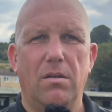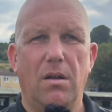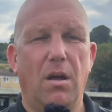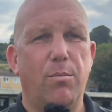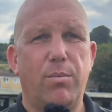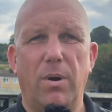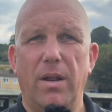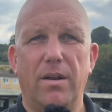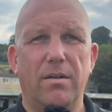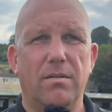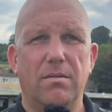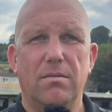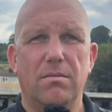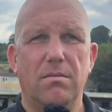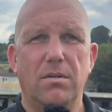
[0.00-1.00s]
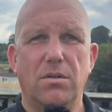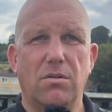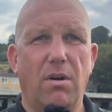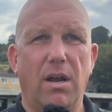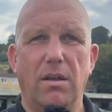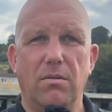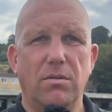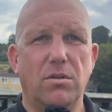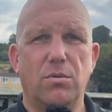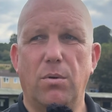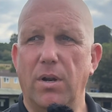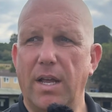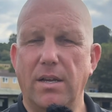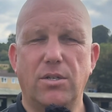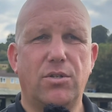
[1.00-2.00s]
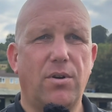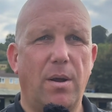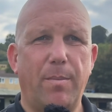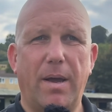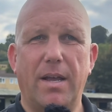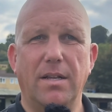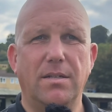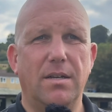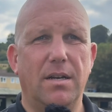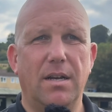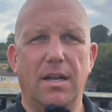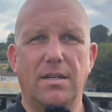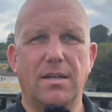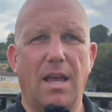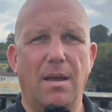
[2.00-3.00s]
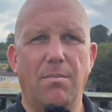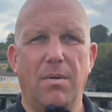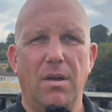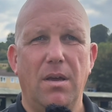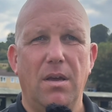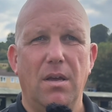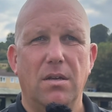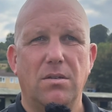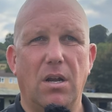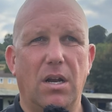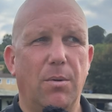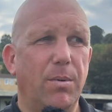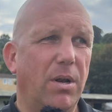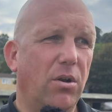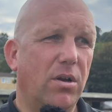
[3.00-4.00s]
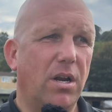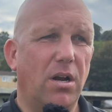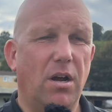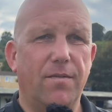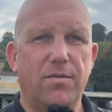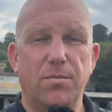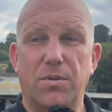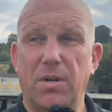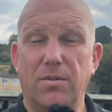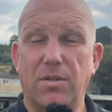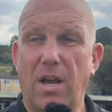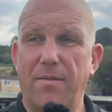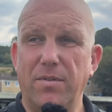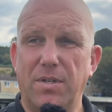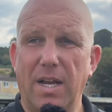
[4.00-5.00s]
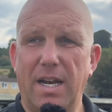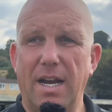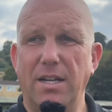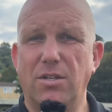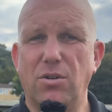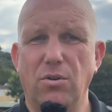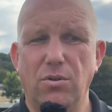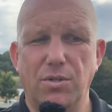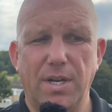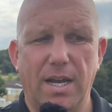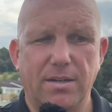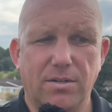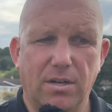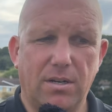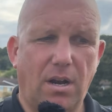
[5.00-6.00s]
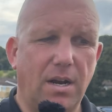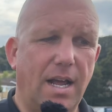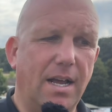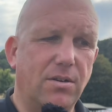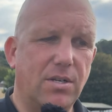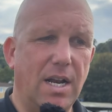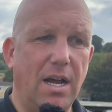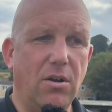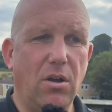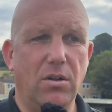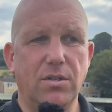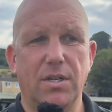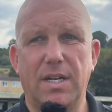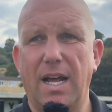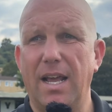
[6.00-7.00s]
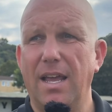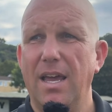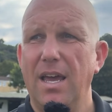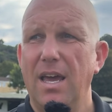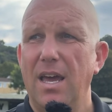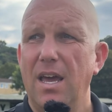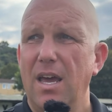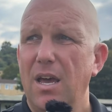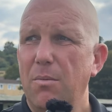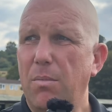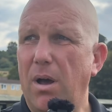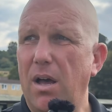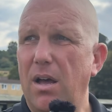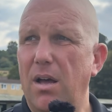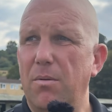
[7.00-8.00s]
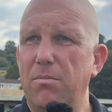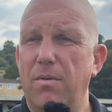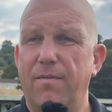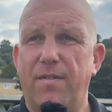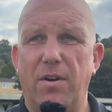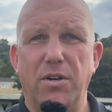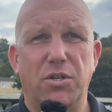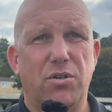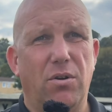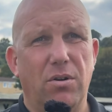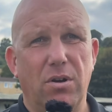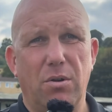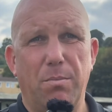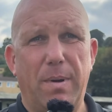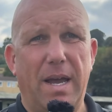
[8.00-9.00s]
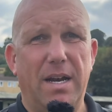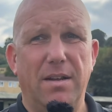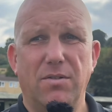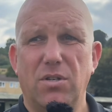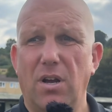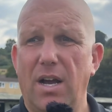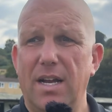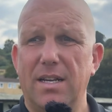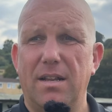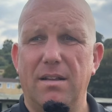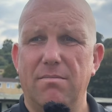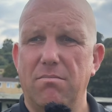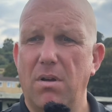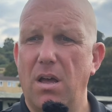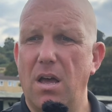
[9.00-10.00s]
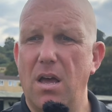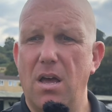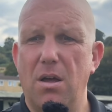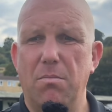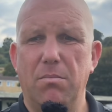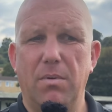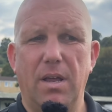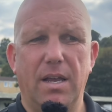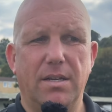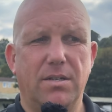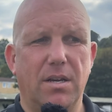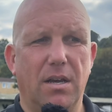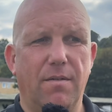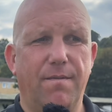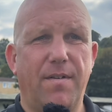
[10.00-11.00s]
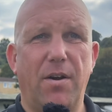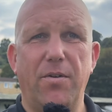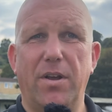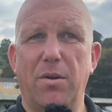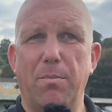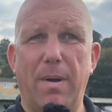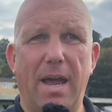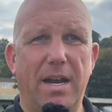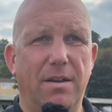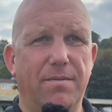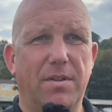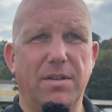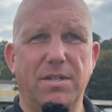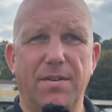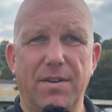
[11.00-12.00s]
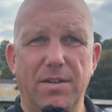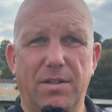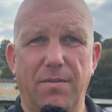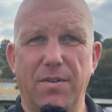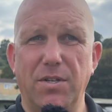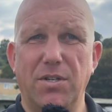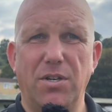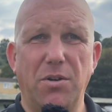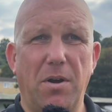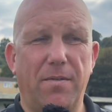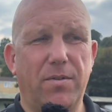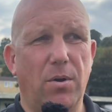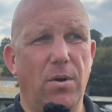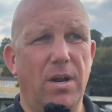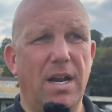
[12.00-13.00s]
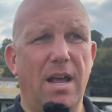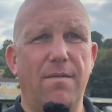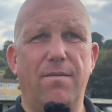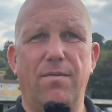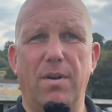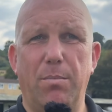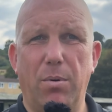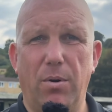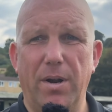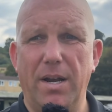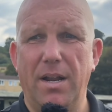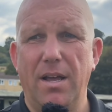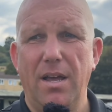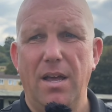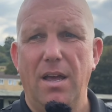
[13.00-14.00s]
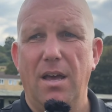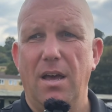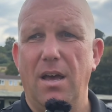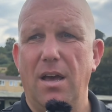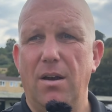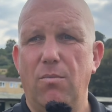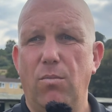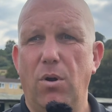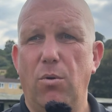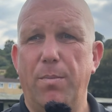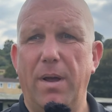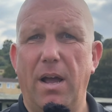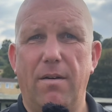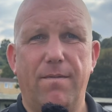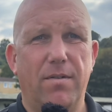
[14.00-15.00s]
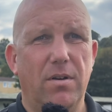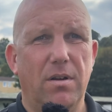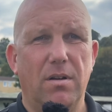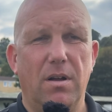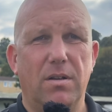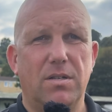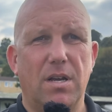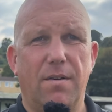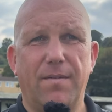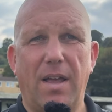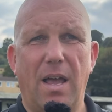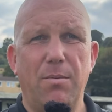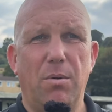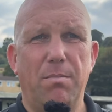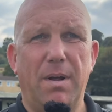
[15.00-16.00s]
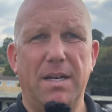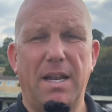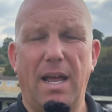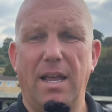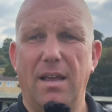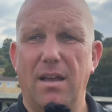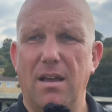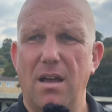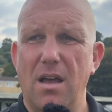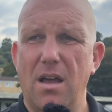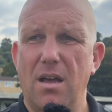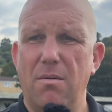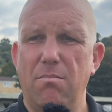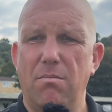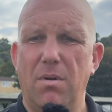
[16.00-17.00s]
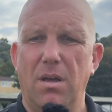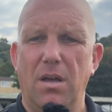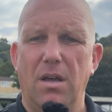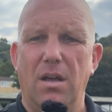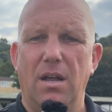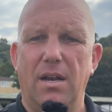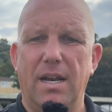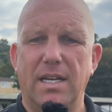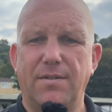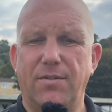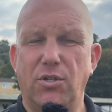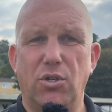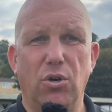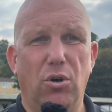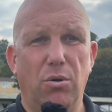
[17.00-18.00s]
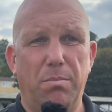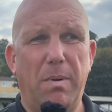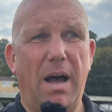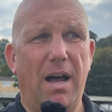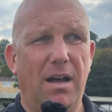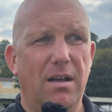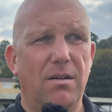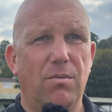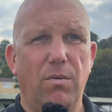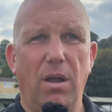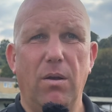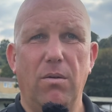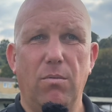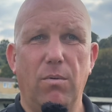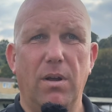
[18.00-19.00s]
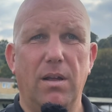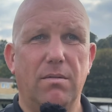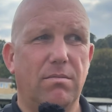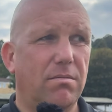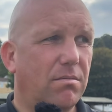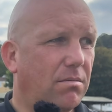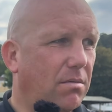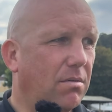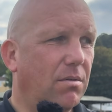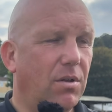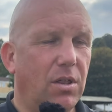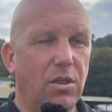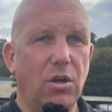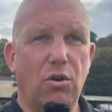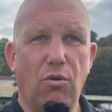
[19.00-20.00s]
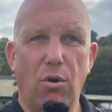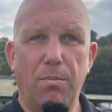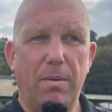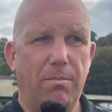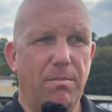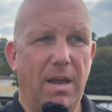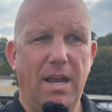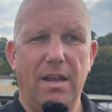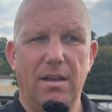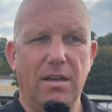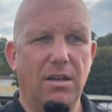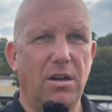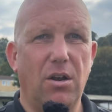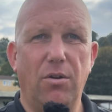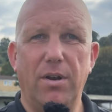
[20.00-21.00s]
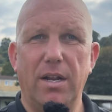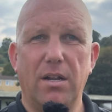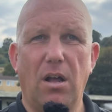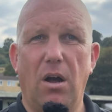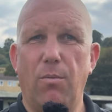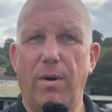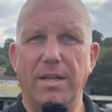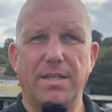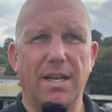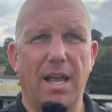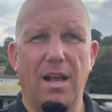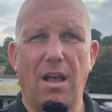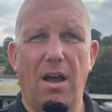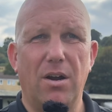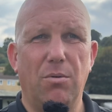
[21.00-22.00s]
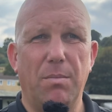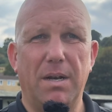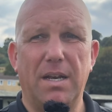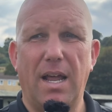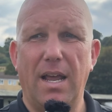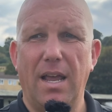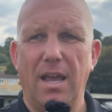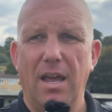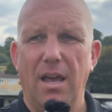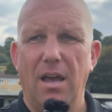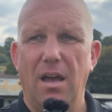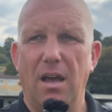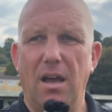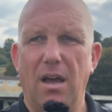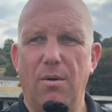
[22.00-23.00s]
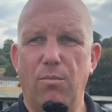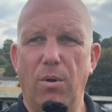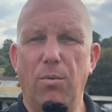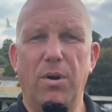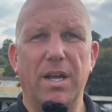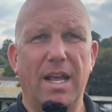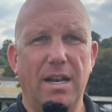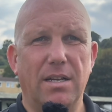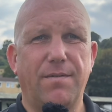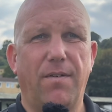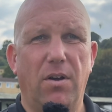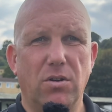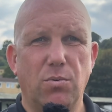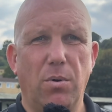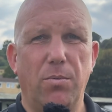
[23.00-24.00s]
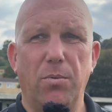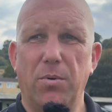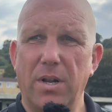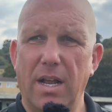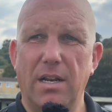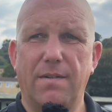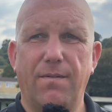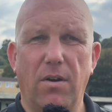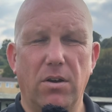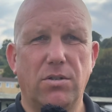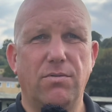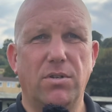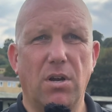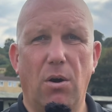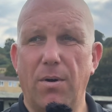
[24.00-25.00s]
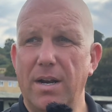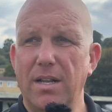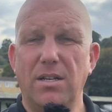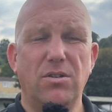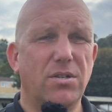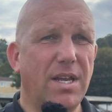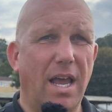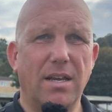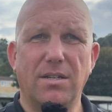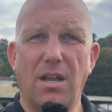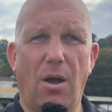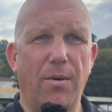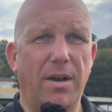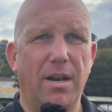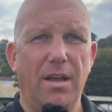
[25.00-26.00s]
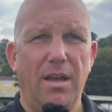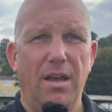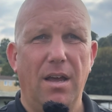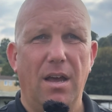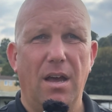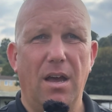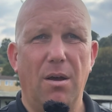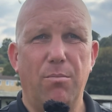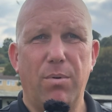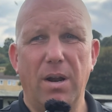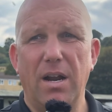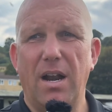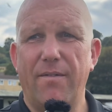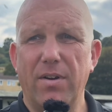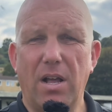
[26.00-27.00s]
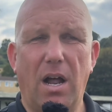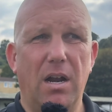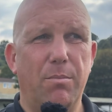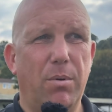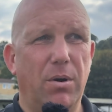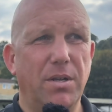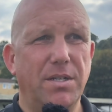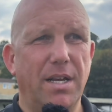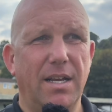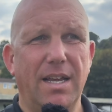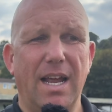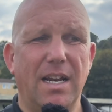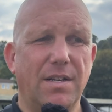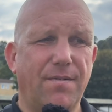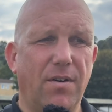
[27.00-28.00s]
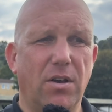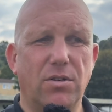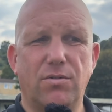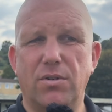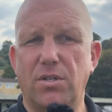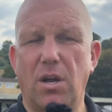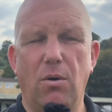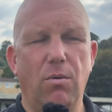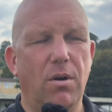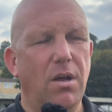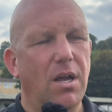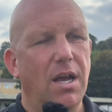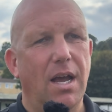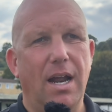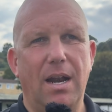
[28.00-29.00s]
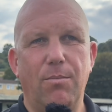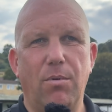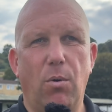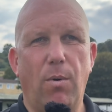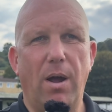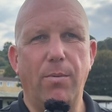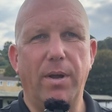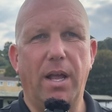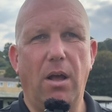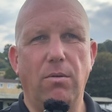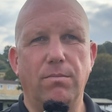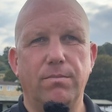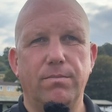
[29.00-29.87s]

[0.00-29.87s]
No, brilliant. It's great. We just want to get straight back into the next game. So they'll be looking after themselves. I haven't seen any scores yet, so I don't know how Slough got on today. But a very strong competitive side. It's a very competitive division. You have to earn every point, and we'll be up for a tough game on Monday, and that's for sure. But we're the group, me included, can't wait to get going on Monday, and we want to get this first win, we want to get this first result, and then just get us going, bring another couple of bodies in, get this first result, and then away we go.